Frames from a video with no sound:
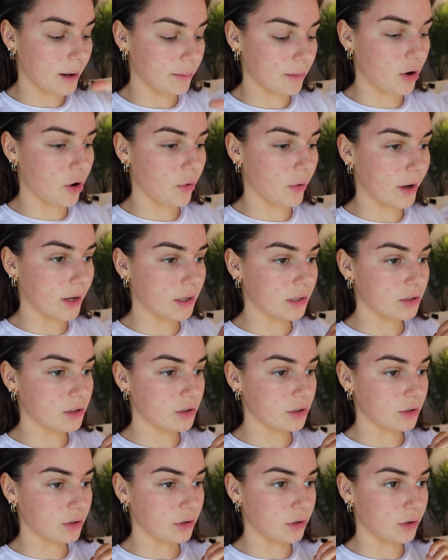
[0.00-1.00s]
I'm going
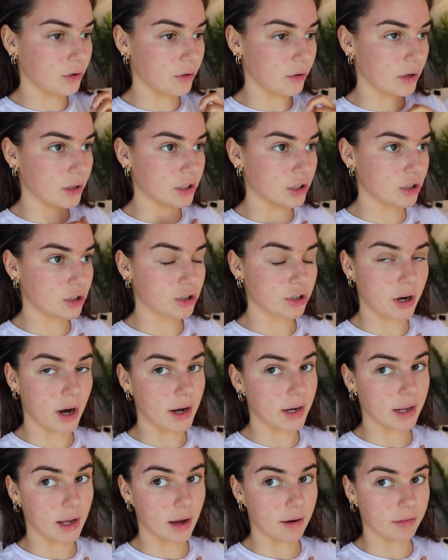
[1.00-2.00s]
to just
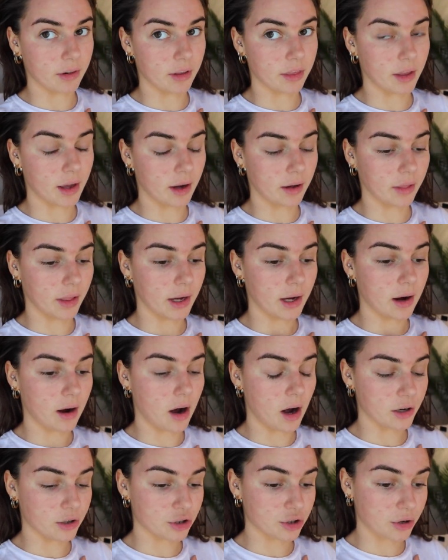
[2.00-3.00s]
try and get everything like
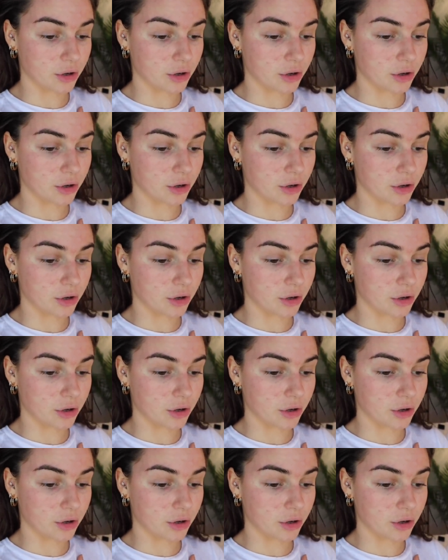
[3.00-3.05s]
on